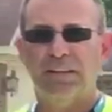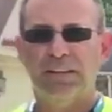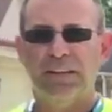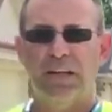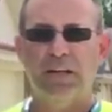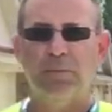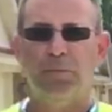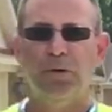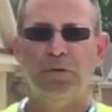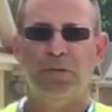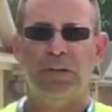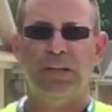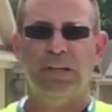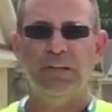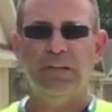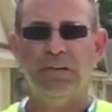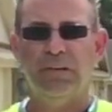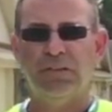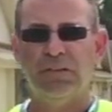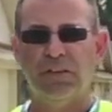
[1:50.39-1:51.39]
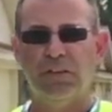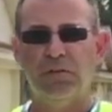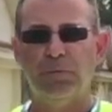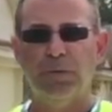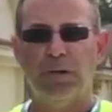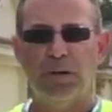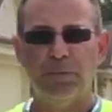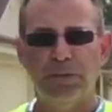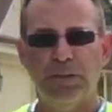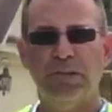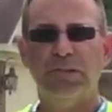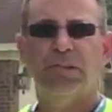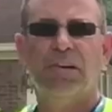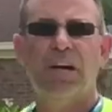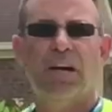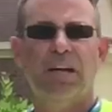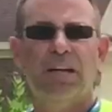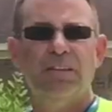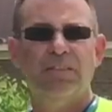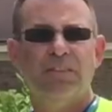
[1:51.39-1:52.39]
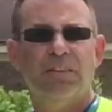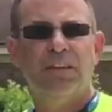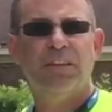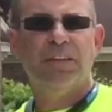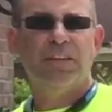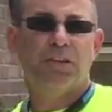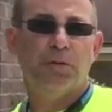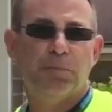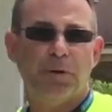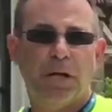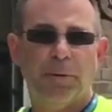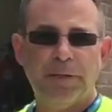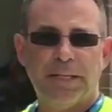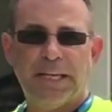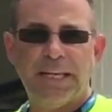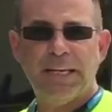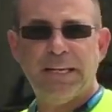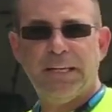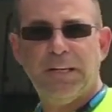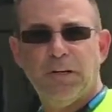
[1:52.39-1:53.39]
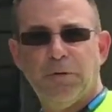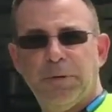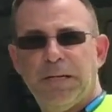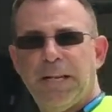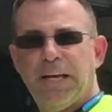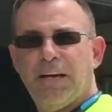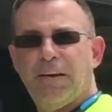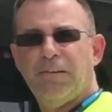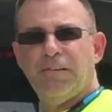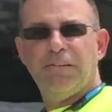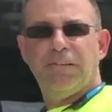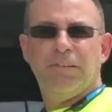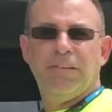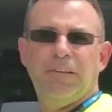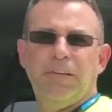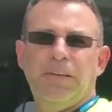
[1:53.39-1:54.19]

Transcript: now I'm over here and the sun's probably in your eyes. You probably can't hear me now,